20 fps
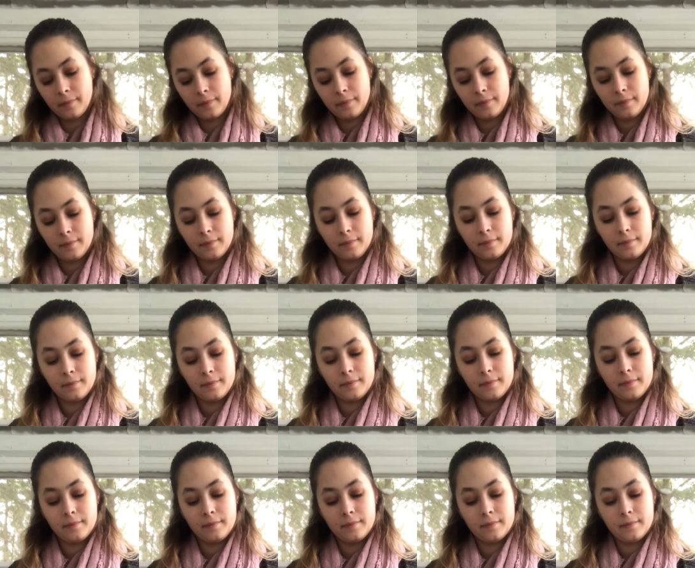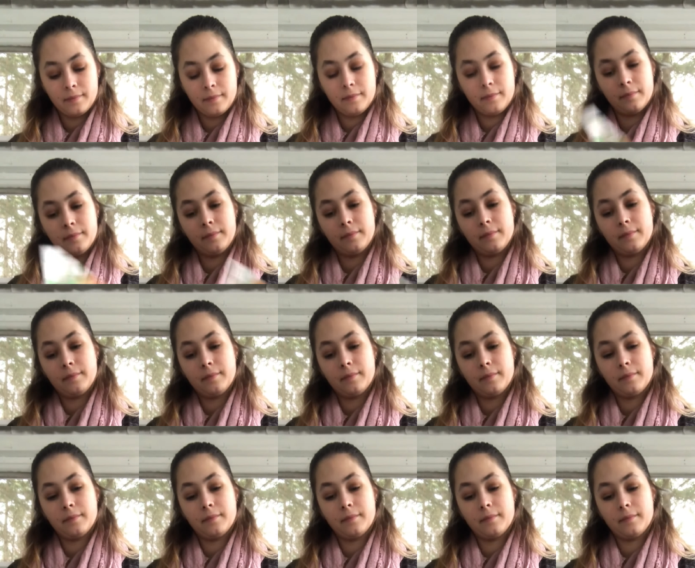
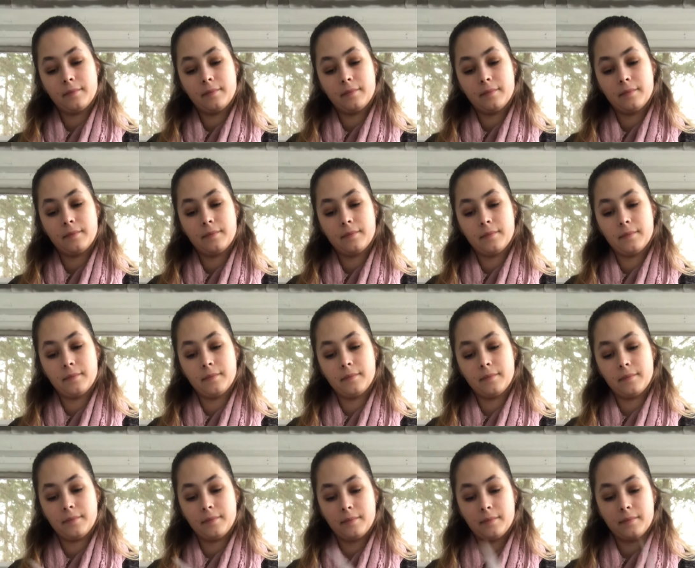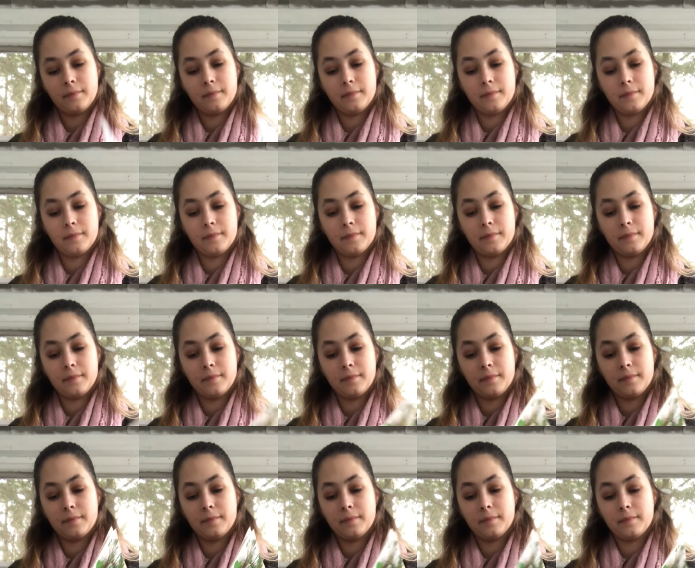
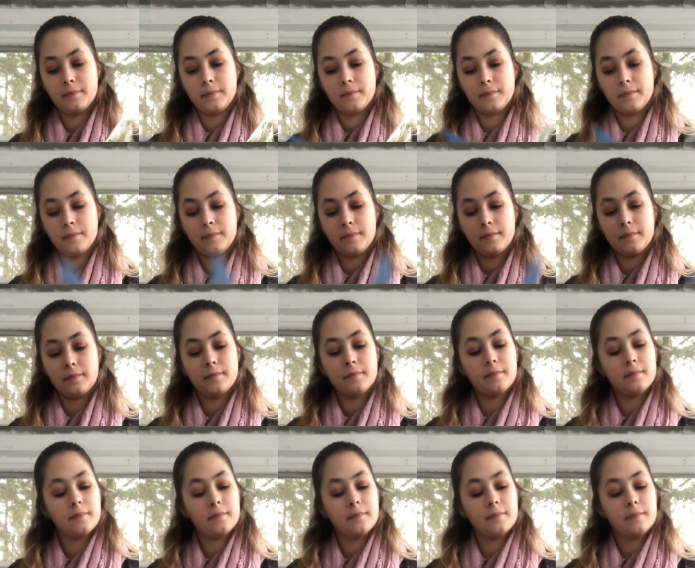[no speech]